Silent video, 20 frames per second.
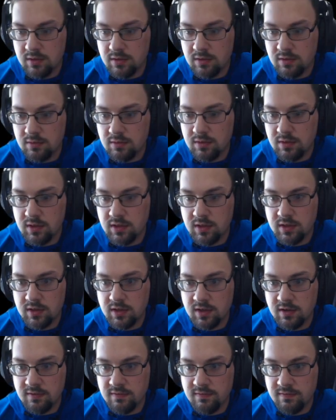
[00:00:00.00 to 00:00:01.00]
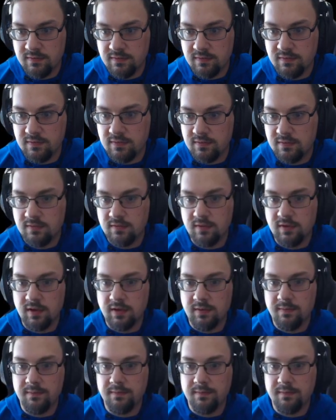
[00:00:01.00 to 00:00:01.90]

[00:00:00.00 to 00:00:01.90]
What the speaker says: good enough. Yeah.